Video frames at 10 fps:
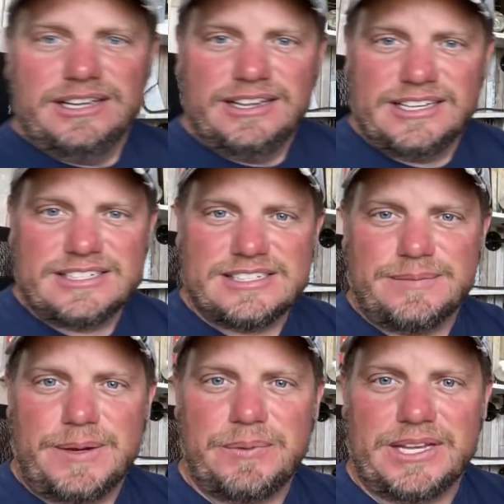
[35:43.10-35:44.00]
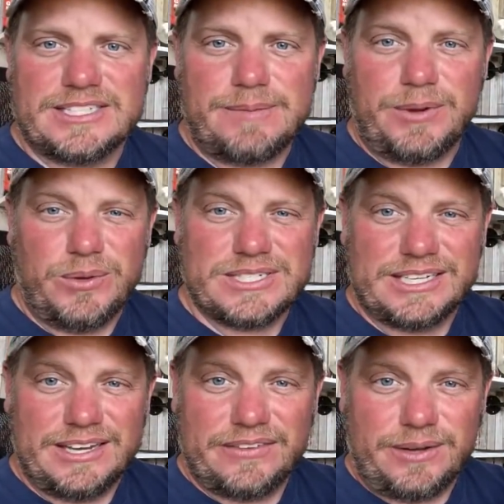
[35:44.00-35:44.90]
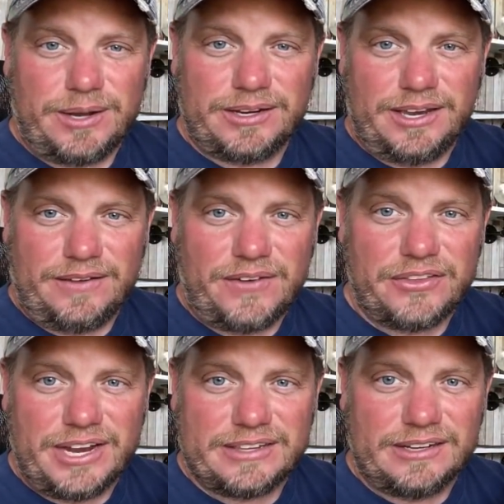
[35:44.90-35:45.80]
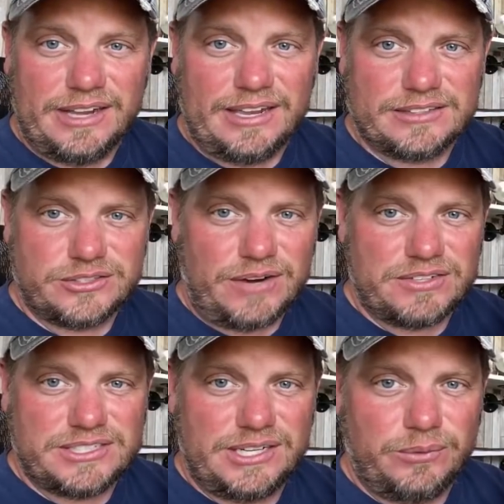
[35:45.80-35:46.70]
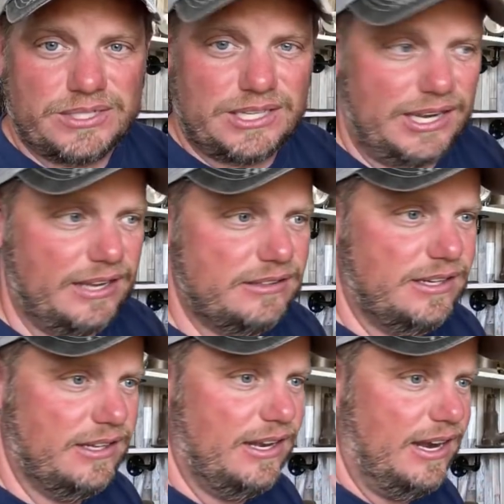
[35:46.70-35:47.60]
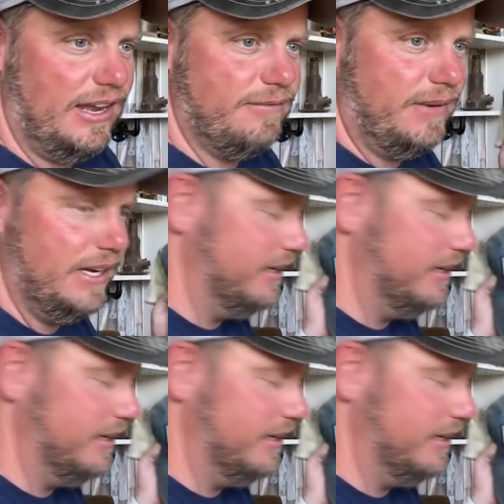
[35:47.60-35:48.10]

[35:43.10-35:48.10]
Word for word: This is the people that sent me whiskey. I, I, I found their hat the other day. It's a Traverse City whiskey hat. And then I have my...